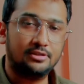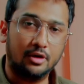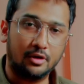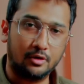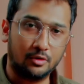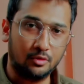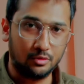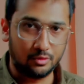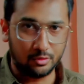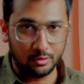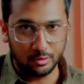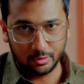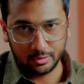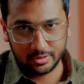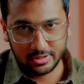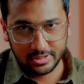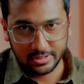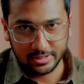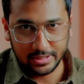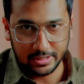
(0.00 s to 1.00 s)
a root
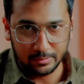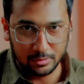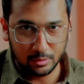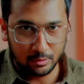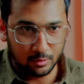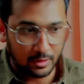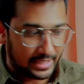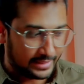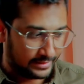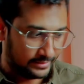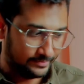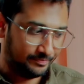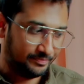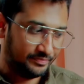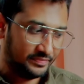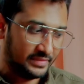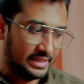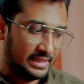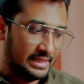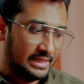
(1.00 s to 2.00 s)
note, number
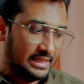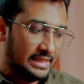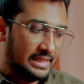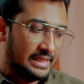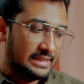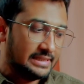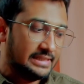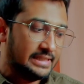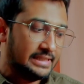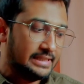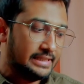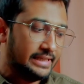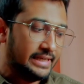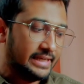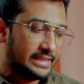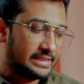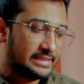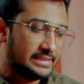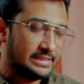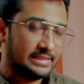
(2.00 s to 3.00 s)
1. Then
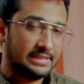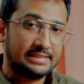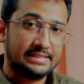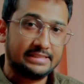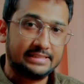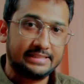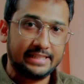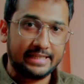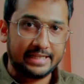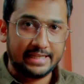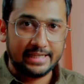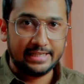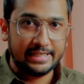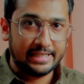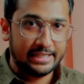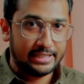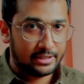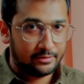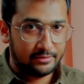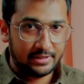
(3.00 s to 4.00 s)
next second
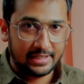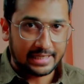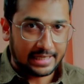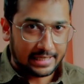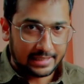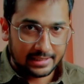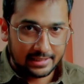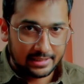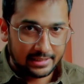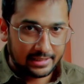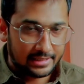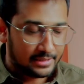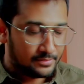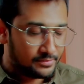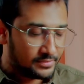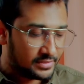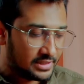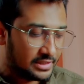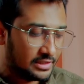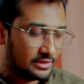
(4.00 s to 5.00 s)
interval category
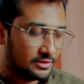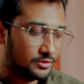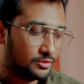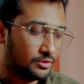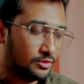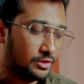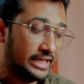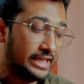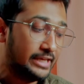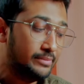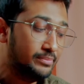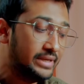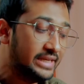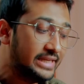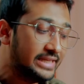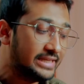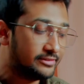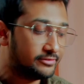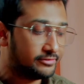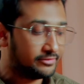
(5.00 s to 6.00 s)
comes. So
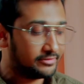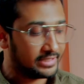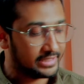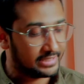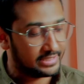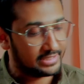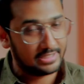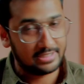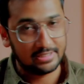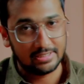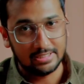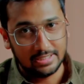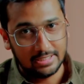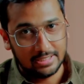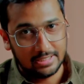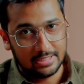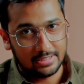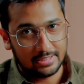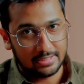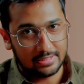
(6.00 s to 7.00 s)
immediate fret,
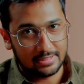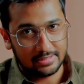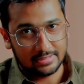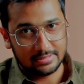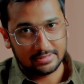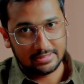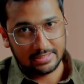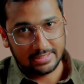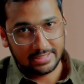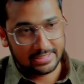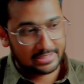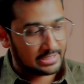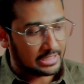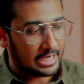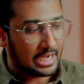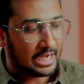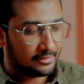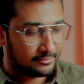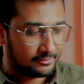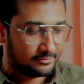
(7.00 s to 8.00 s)
the next
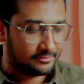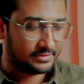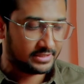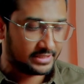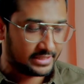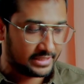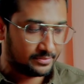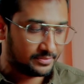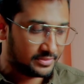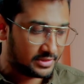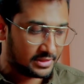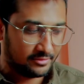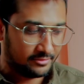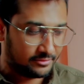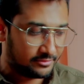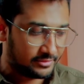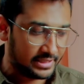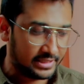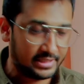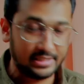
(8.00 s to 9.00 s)
half steps
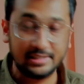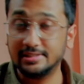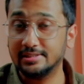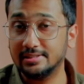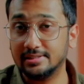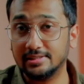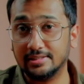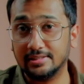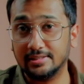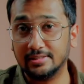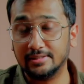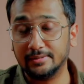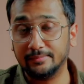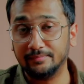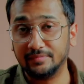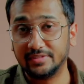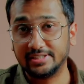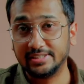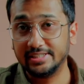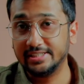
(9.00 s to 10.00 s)
fret is
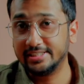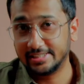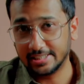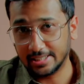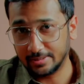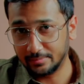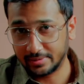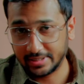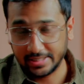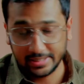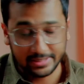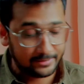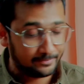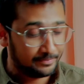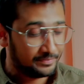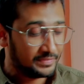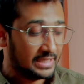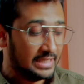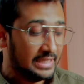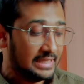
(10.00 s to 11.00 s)
C sharp, right?
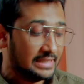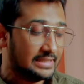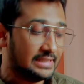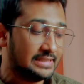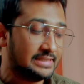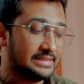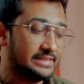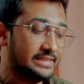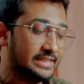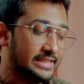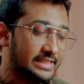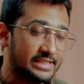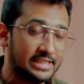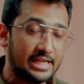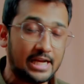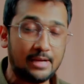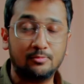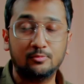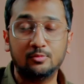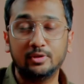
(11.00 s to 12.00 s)
That C
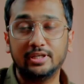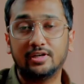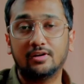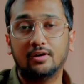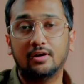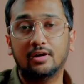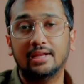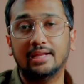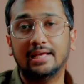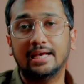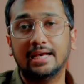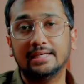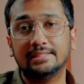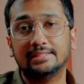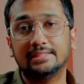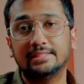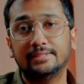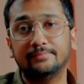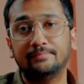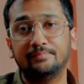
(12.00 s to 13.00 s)
sharp we call as
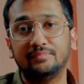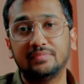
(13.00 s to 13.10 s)
a